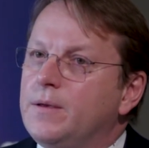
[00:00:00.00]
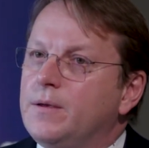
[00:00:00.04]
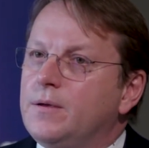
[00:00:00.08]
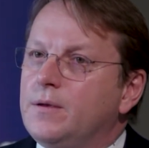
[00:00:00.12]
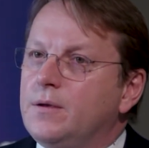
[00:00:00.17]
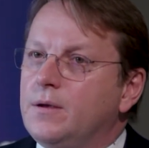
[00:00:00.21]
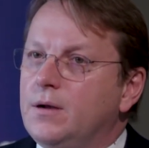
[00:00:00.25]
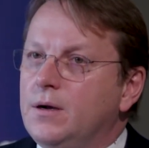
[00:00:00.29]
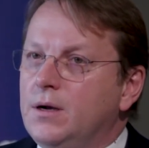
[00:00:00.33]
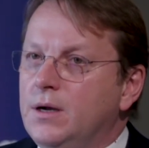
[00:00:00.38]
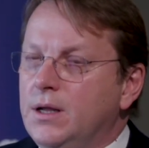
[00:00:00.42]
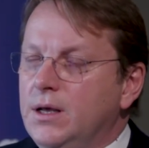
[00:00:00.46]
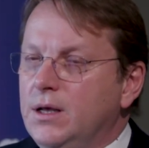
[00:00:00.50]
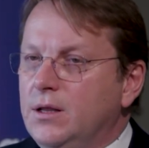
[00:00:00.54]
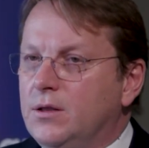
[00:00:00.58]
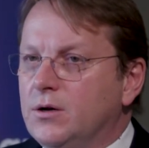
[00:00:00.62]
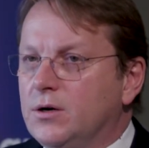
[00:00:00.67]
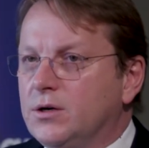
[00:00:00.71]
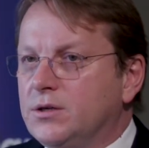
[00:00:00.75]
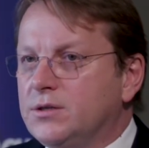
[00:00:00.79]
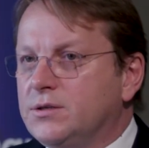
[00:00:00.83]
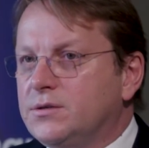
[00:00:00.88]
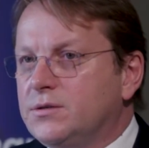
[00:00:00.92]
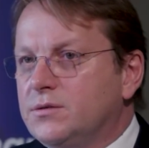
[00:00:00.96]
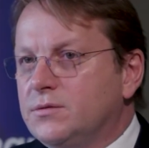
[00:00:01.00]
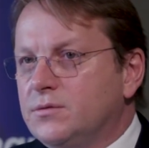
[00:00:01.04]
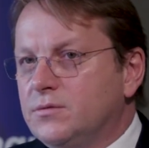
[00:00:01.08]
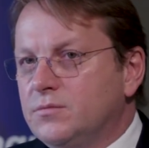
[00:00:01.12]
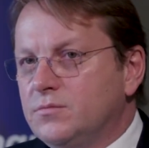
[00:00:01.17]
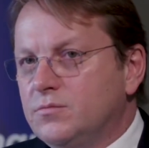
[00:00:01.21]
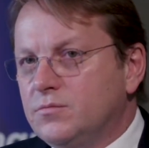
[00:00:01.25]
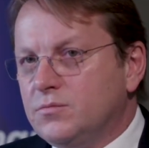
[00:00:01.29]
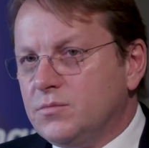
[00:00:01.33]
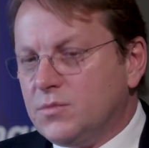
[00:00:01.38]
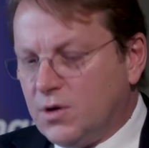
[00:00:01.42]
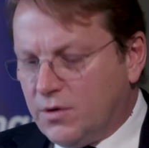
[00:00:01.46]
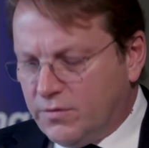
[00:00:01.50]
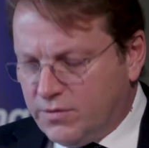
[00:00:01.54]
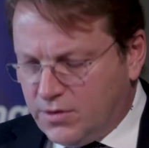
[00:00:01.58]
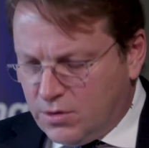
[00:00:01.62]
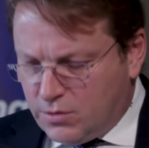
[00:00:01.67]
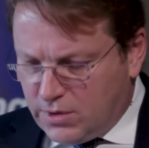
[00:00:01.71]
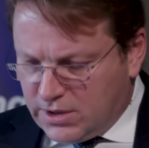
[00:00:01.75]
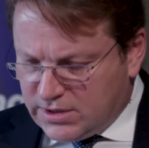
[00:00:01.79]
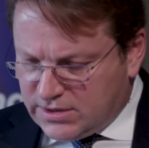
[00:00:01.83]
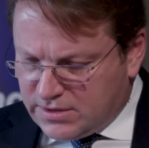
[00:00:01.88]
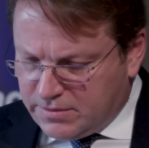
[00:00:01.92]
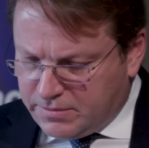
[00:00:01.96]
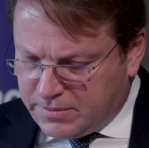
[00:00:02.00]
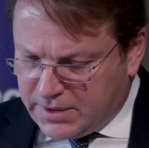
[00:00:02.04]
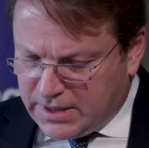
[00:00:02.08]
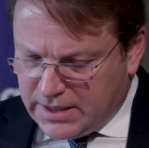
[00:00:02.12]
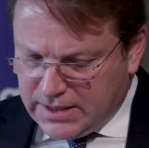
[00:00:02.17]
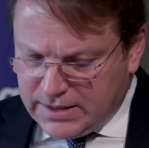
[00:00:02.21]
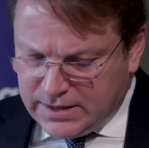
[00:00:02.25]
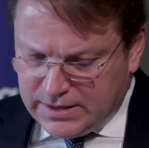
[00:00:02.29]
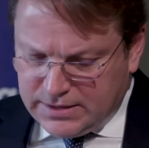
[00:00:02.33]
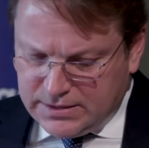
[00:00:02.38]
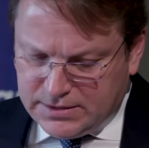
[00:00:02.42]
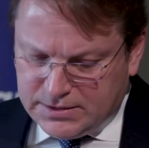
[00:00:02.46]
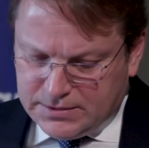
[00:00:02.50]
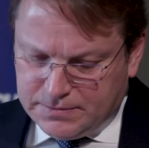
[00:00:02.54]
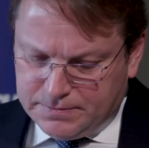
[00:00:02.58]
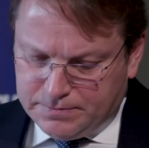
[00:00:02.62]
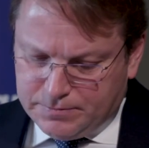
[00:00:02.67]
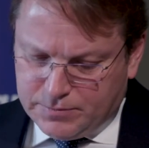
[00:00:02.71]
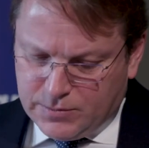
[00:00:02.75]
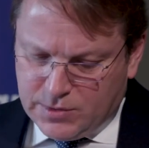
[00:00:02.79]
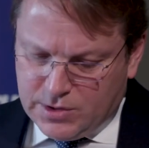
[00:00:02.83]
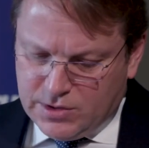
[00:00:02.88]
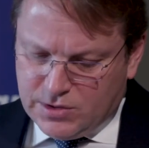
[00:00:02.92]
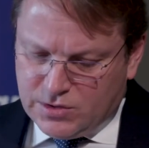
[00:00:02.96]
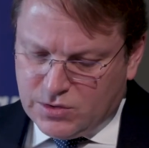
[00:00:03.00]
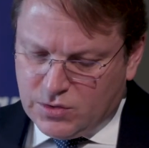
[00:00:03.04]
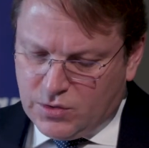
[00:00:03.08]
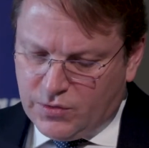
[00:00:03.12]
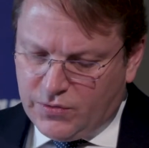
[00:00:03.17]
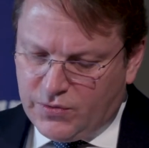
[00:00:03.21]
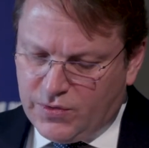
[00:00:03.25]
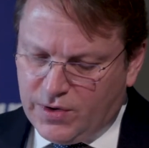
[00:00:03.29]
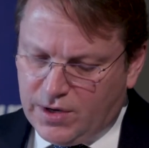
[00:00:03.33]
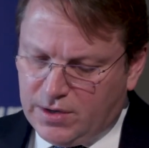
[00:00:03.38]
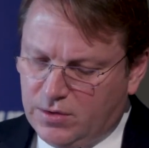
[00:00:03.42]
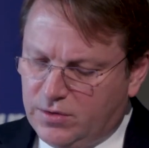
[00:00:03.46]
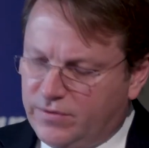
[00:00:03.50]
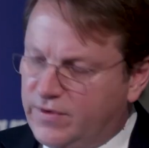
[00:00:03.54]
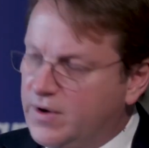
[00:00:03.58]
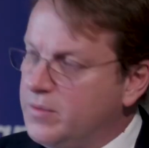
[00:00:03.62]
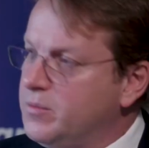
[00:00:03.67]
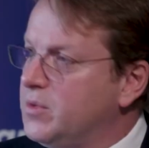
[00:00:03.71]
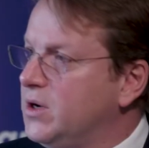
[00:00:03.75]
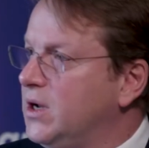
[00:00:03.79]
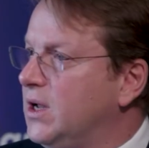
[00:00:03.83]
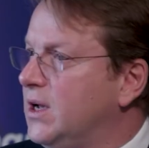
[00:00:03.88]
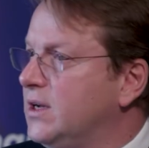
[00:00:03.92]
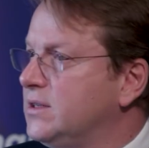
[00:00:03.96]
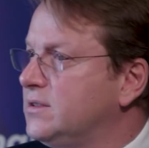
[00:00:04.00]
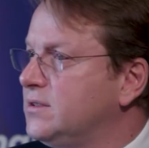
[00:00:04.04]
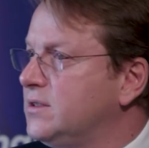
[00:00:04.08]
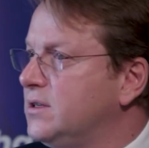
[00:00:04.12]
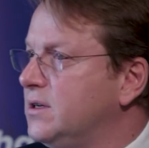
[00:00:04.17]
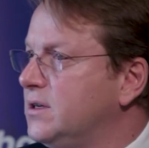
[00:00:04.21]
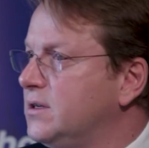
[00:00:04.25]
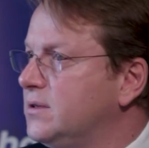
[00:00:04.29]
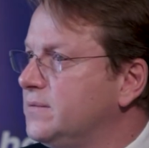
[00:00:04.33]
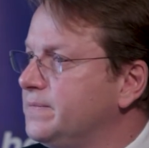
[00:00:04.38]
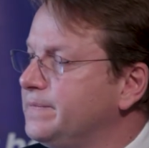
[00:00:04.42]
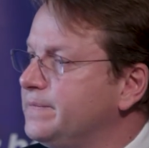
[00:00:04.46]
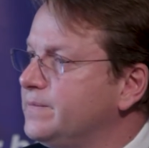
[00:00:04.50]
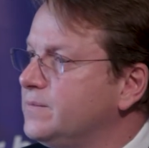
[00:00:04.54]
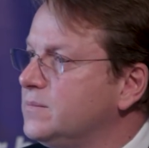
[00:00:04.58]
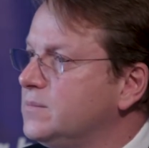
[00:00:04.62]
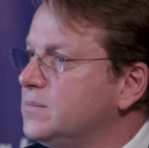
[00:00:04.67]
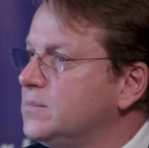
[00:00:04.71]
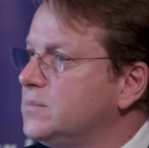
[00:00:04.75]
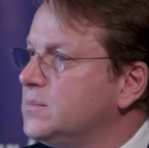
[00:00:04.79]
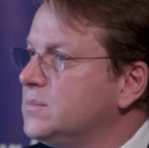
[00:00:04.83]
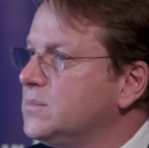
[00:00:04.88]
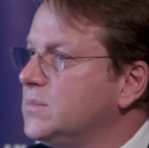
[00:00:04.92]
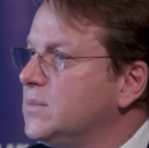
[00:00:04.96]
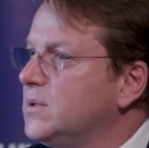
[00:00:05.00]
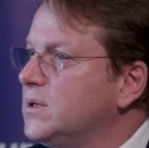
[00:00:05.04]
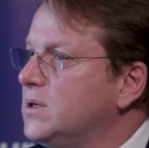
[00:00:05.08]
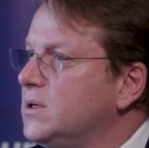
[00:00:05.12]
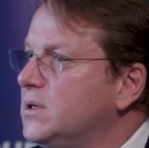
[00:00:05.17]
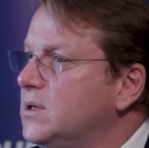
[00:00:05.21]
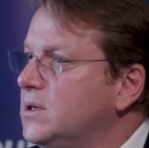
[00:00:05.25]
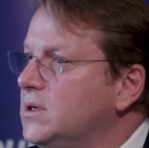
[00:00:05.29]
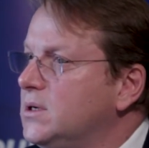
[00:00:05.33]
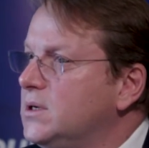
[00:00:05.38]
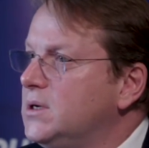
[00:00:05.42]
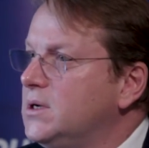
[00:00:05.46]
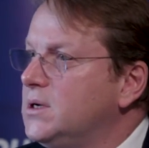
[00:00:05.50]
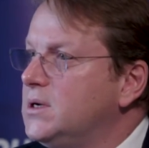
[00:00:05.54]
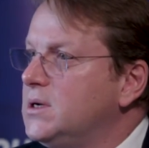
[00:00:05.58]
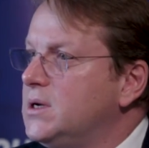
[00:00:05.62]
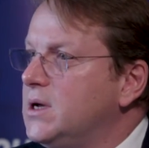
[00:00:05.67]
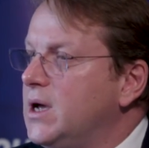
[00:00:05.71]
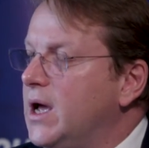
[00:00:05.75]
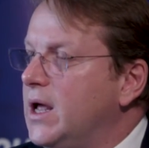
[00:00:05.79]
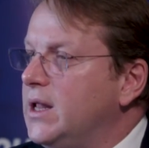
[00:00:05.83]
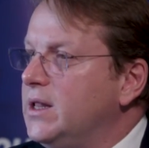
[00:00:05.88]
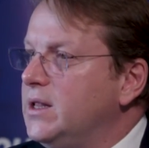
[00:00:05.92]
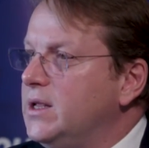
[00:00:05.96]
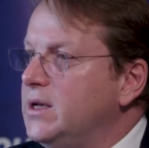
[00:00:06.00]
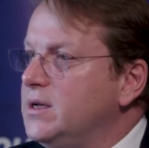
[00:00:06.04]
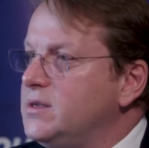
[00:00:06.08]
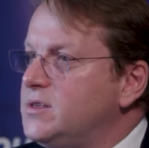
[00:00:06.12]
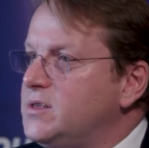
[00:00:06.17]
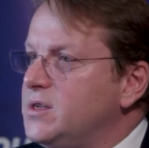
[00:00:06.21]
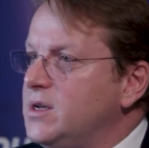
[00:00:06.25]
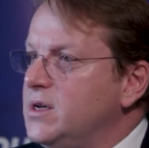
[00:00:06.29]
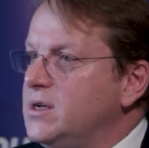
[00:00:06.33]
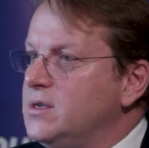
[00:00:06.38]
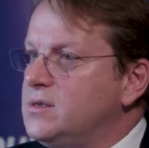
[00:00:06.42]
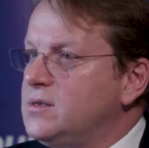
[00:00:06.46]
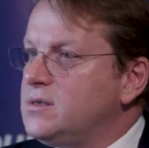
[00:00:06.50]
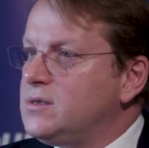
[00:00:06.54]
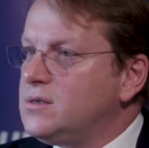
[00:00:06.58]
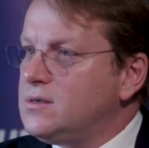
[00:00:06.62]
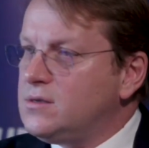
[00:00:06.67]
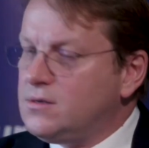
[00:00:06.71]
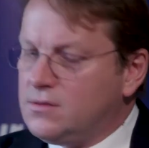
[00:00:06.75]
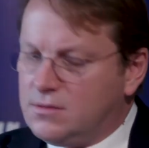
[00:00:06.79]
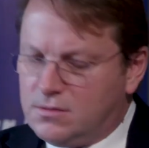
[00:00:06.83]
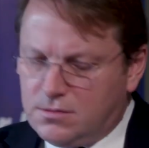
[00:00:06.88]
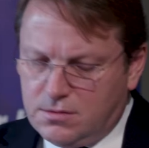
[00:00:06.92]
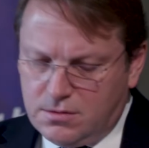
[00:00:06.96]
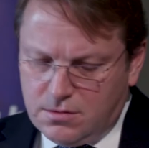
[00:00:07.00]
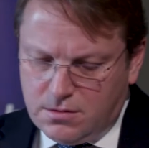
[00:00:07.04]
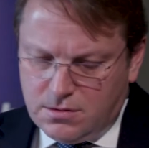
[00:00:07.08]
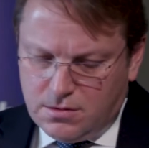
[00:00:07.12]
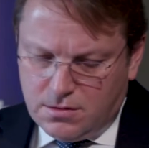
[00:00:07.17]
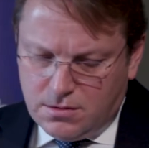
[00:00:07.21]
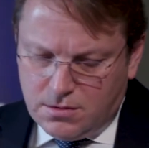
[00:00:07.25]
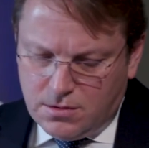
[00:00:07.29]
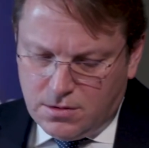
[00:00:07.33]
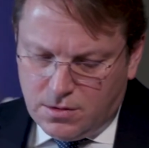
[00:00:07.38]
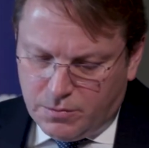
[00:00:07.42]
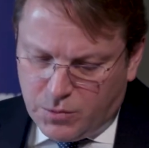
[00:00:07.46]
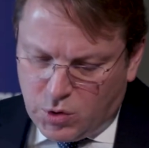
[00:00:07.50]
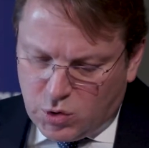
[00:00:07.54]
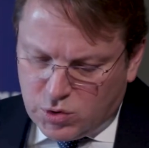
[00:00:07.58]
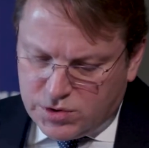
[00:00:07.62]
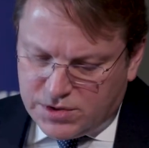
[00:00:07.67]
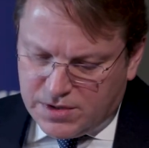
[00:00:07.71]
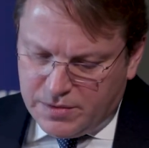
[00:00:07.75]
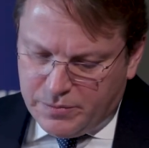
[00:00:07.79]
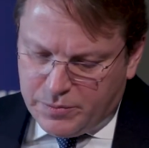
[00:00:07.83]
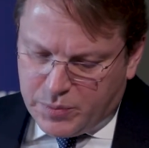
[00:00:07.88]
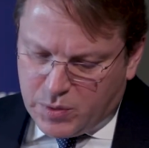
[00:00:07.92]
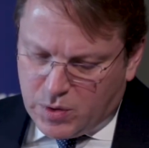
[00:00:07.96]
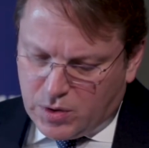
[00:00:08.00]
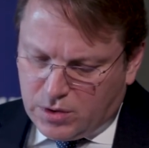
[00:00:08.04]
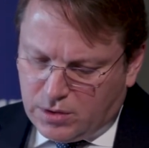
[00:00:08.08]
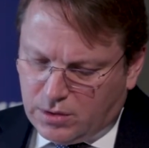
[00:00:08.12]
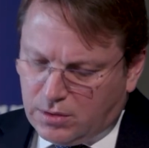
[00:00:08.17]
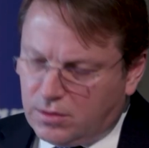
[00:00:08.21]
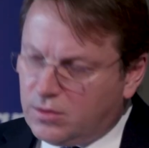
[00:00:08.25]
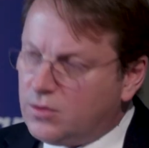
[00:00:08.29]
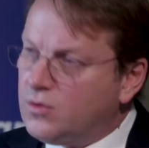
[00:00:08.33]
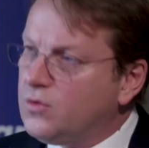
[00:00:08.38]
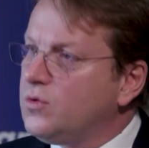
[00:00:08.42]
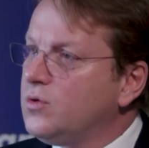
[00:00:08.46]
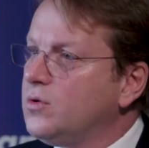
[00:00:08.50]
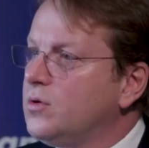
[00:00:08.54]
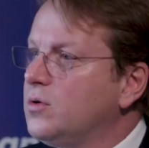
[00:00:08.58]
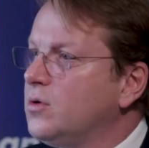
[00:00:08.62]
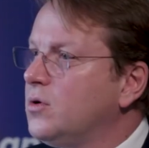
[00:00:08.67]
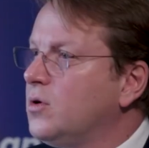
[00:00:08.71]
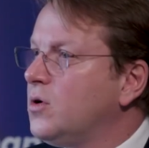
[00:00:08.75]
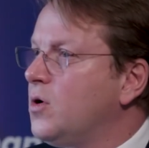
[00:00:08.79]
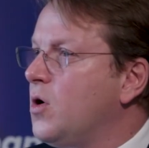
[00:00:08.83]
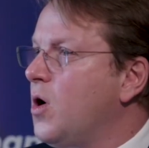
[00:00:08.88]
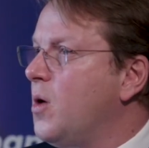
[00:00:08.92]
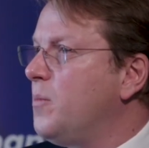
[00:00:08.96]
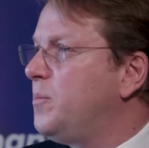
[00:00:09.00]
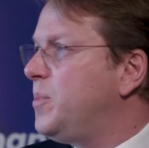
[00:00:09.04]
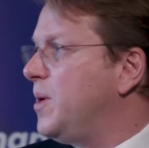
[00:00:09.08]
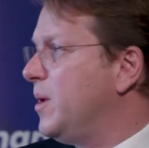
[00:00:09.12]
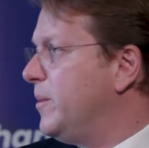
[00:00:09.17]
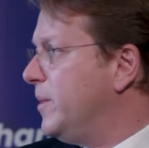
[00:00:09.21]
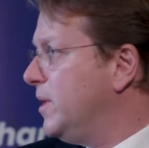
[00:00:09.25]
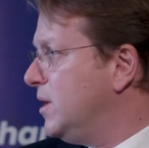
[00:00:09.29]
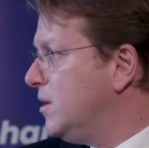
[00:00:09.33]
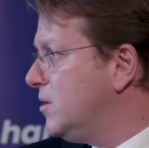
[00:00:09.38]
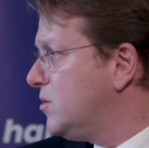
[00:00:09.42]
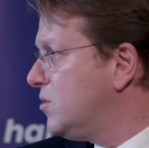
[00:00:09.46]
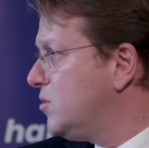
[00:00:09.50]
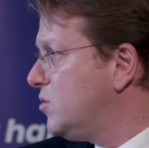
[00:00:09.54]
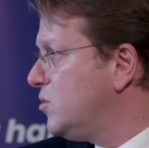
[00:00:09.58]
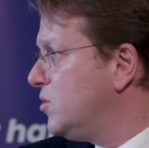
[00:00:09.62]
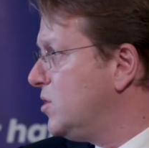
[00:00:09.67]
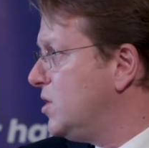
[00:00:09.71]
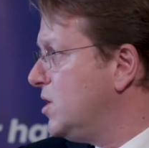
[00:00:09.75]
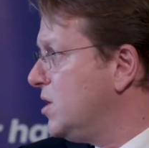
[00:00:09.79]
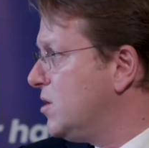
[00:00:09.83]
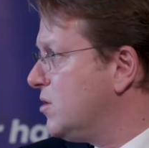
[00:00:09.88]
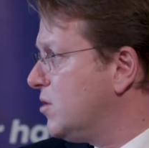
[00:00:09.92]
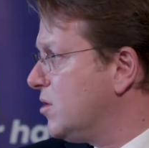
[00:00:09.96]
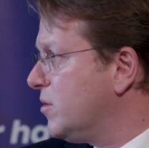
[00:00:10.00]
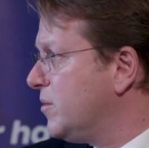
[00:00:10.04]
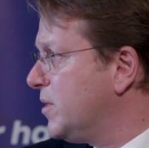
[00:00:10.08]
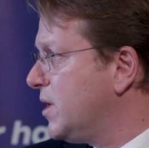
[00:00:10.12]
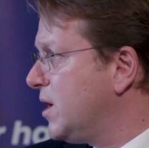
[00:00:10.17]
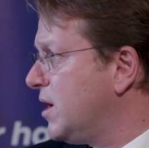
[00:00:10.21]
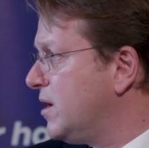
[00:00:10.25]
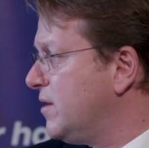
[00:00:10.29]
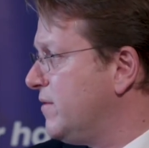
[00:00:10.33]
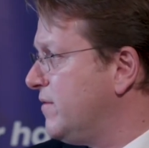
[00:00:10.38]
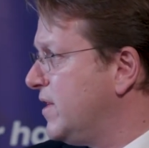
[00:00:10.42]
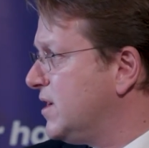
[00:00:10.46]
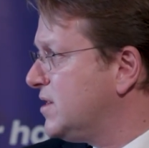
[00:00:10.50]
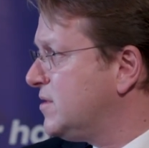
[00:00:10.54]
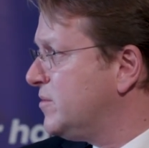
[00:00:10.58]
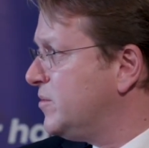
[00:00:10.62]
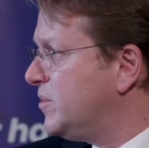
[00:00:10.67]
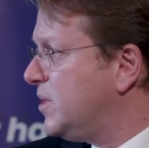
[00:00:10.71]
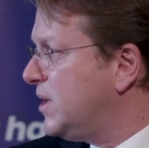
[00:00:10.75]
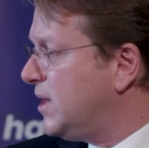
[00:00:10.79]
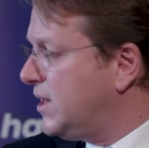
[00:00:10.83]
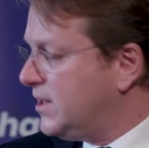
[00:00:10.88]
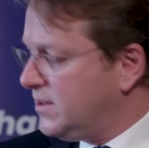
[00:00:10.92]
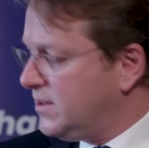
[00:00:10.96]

leaders of the Western Balkans in Sofia, November last year. And this is the most important complement to the economic and investment plan.